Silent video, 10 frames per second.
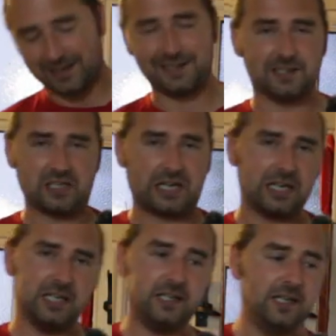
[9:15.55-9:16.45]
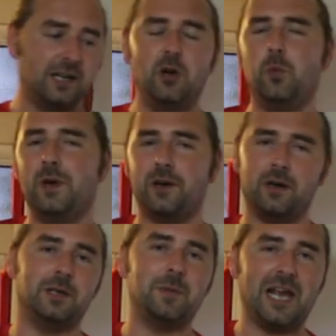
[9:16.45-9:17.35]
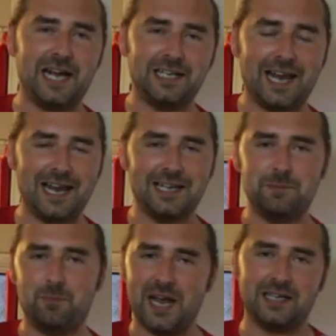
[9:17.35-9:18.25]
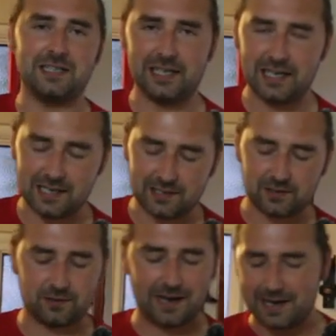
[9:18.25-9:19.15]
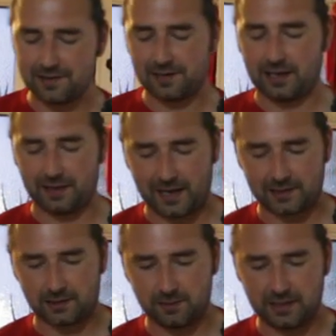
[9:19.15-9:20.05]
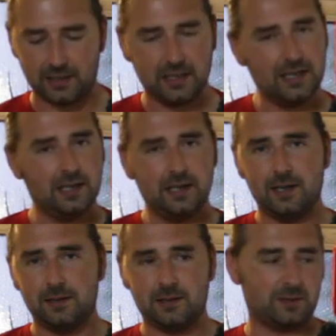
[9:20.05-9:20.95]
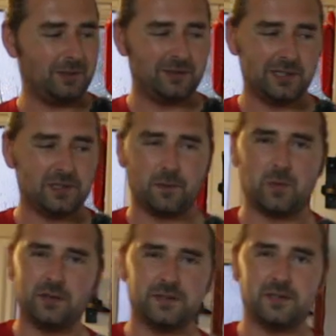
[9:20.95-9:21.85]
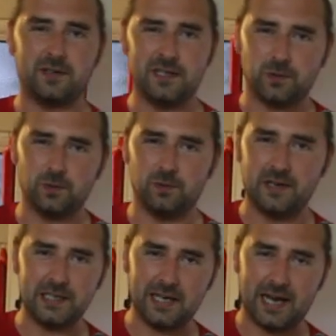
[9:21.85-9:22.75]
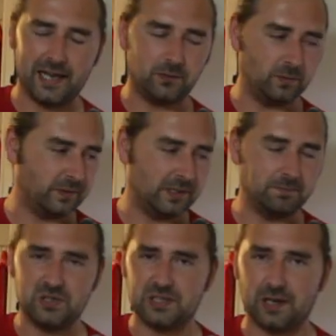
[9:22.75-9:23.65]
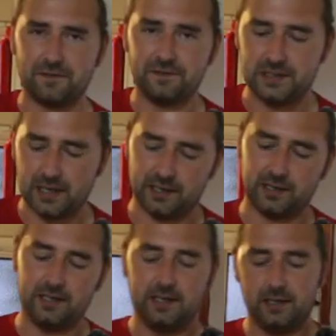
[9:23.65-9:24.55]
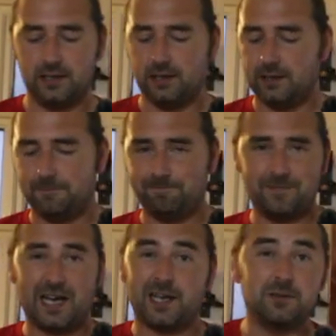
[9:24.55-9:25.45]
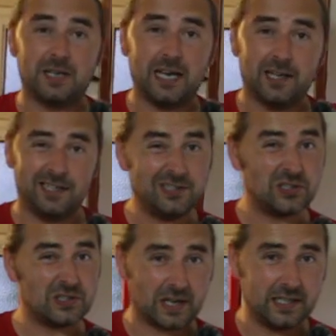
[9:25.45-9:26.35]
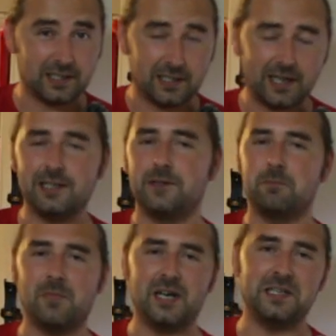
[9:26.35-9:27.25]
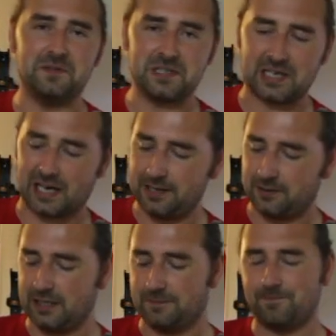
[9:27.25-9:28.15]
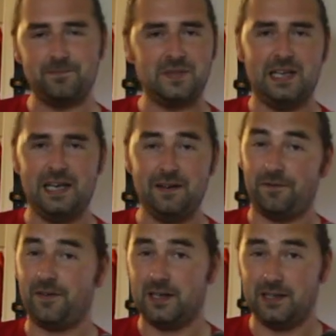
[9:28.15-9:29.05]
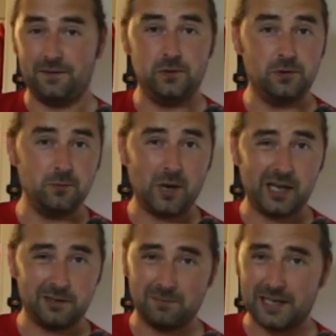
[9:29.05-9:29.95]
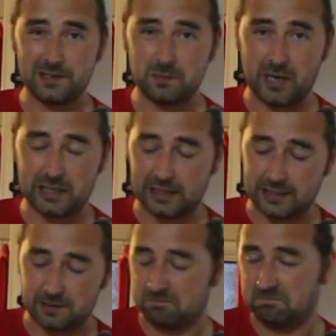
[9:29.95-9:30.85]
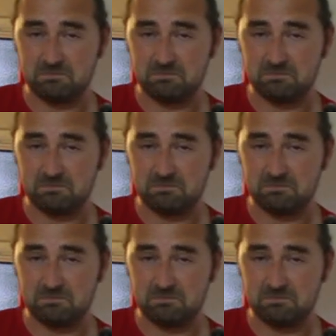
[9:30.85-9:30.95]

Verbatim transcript: It is clear. We're not going to be adding any pectinase or anything like that to it because, well, it's from concentrate. It's already had all the stuff done. I don't care. It's cider. I don't mind if it's cloudy. If you do mind, add some pectinase.